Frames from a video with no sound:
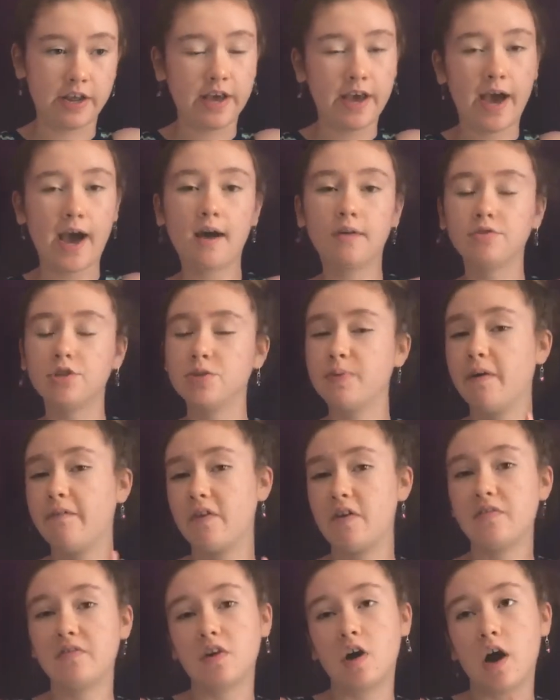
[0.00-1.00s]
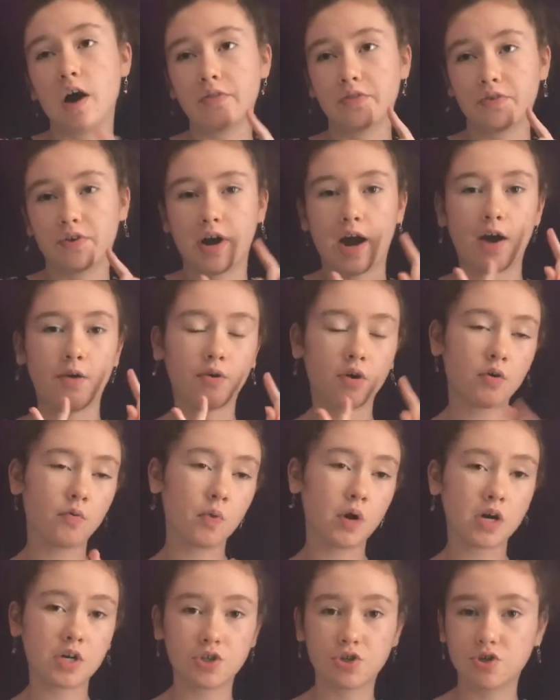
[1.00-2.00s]
how she's my favorite author, how her
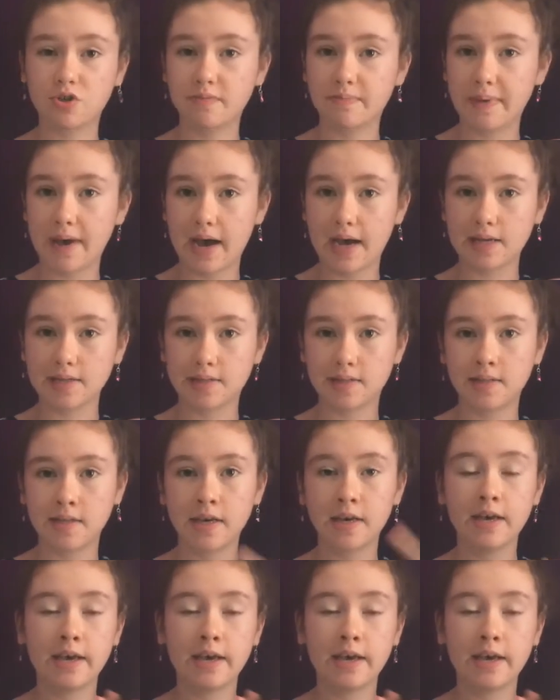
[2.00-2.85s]
works are the best,